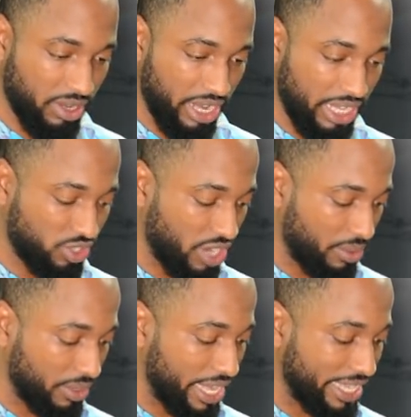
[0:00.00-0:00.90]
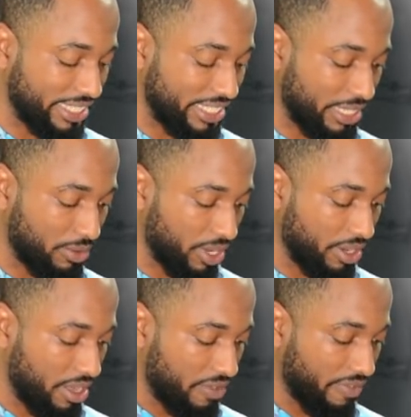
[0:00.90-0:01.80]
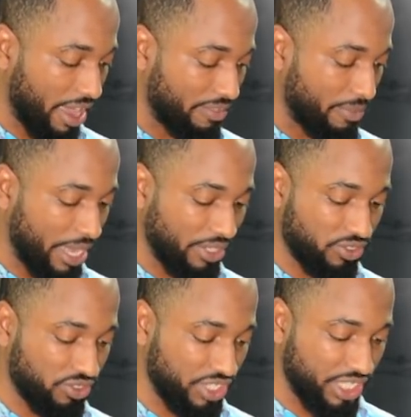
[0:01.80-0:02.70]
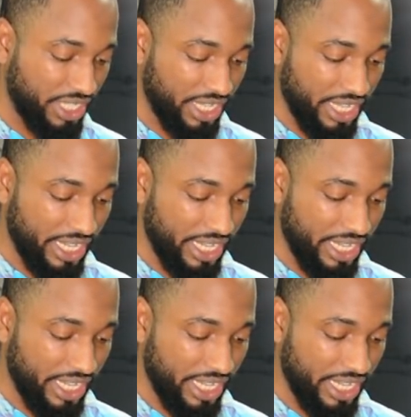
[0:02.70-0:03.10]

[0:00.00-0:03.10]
All right, let's try it with the existing one. 5 by 3